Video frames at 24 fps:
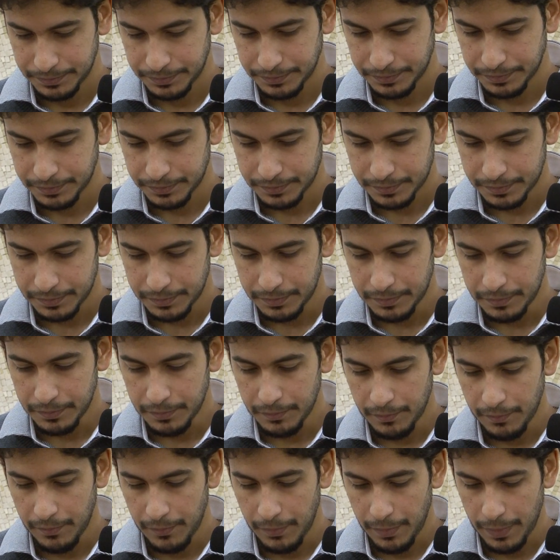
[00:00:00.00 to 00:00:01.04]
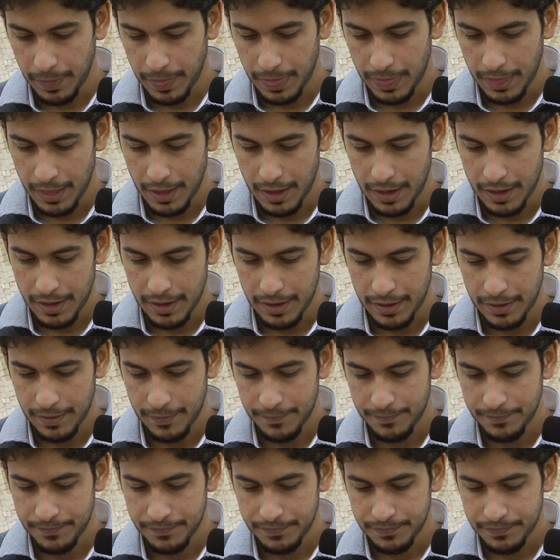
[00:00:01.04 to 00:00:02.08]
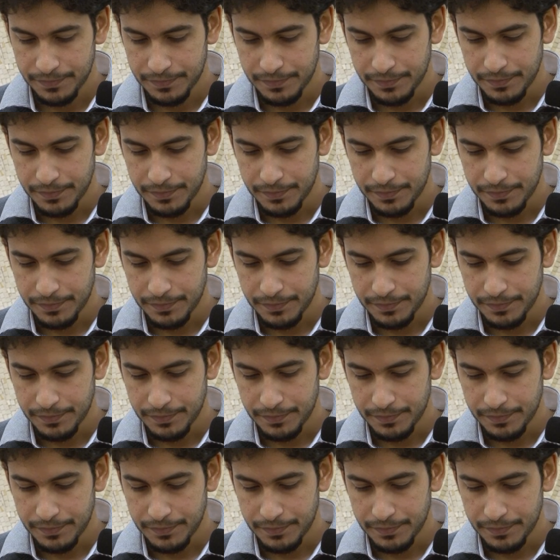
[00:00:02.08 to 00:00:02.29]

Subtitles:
No one is speaking in this clip.